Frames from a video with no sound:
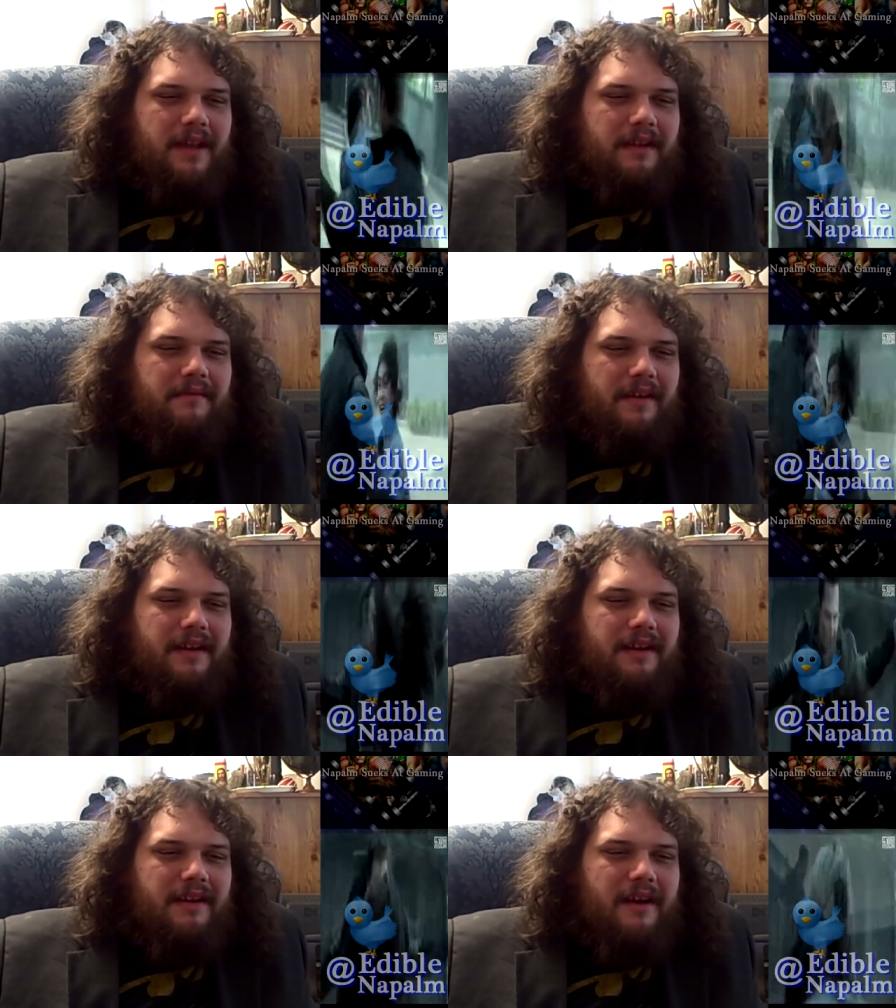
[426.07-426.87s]
like
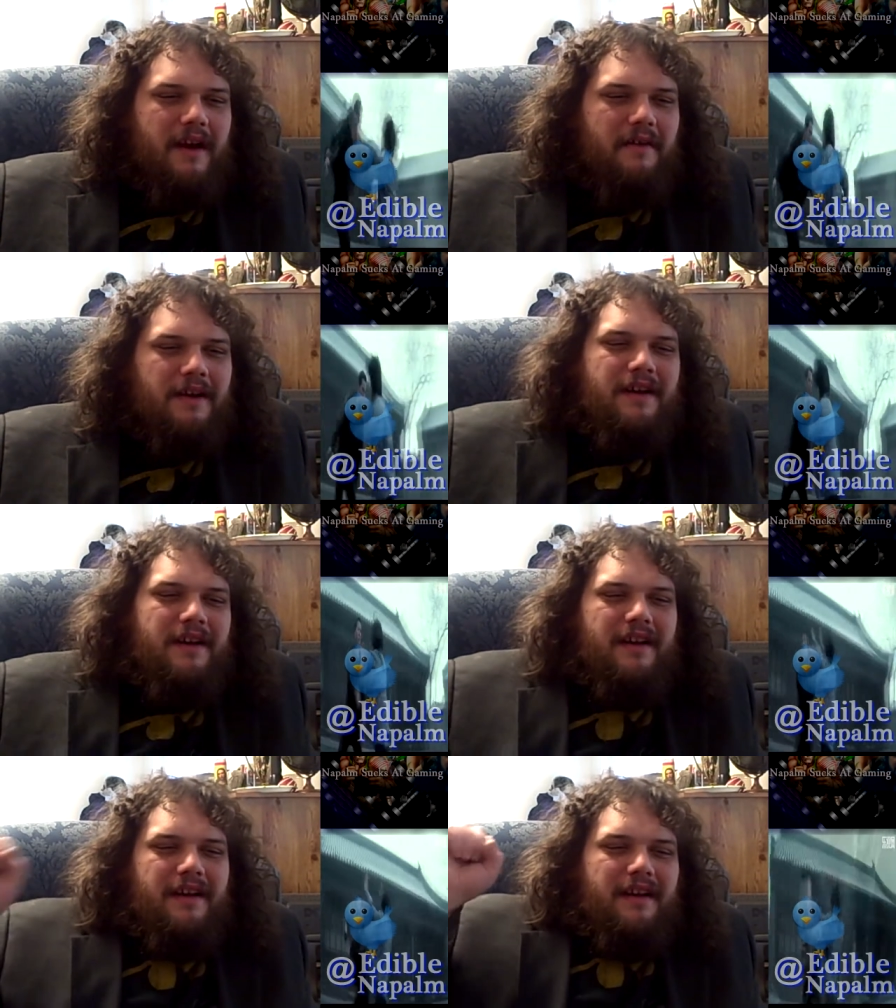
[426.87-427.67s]
fucking, you
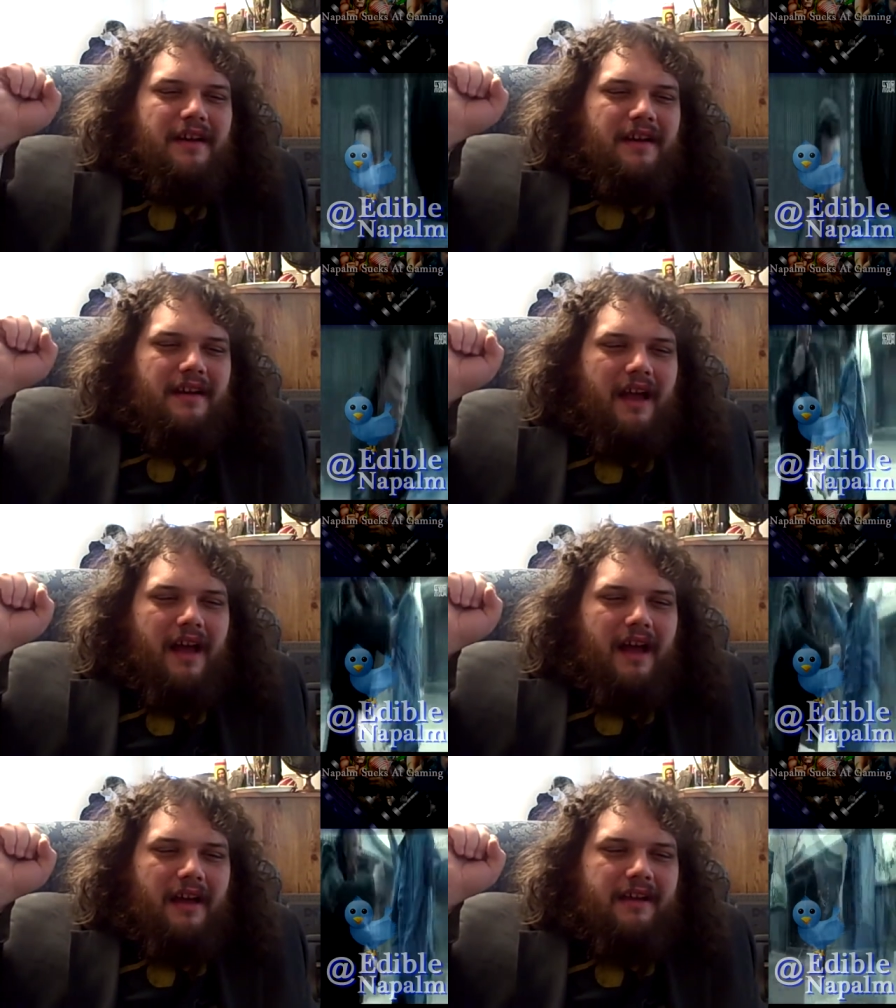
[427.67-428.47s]

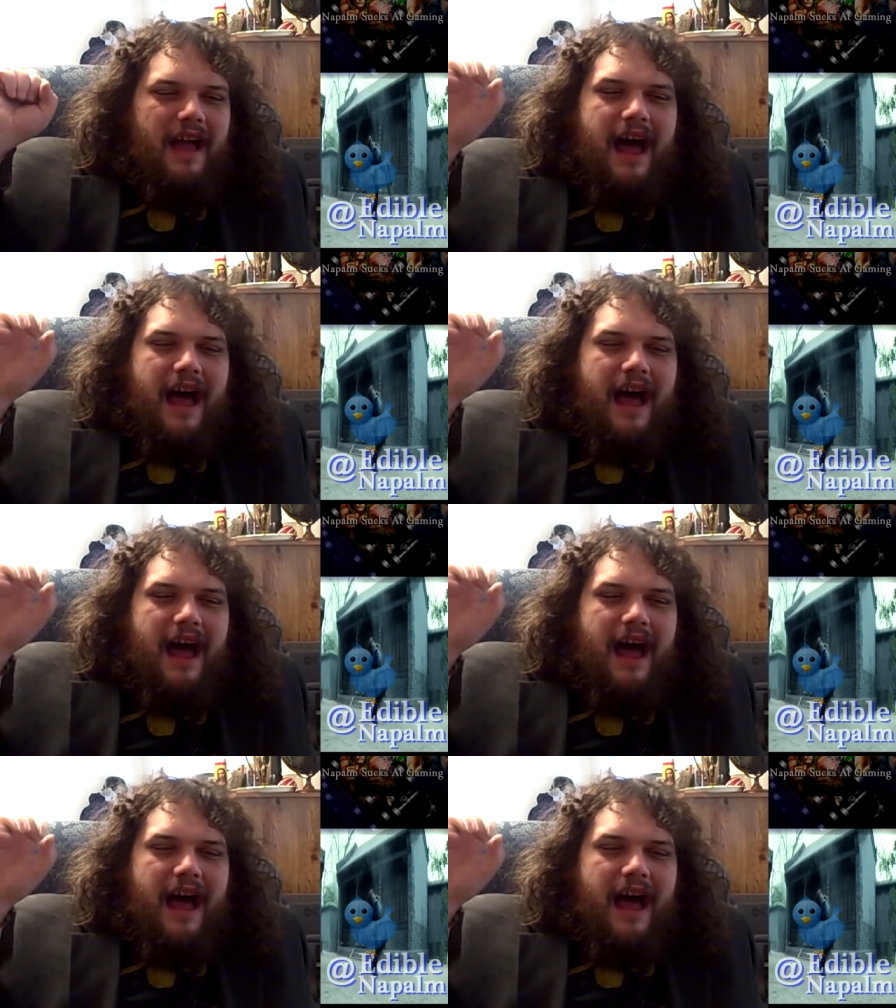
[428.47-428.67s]
know,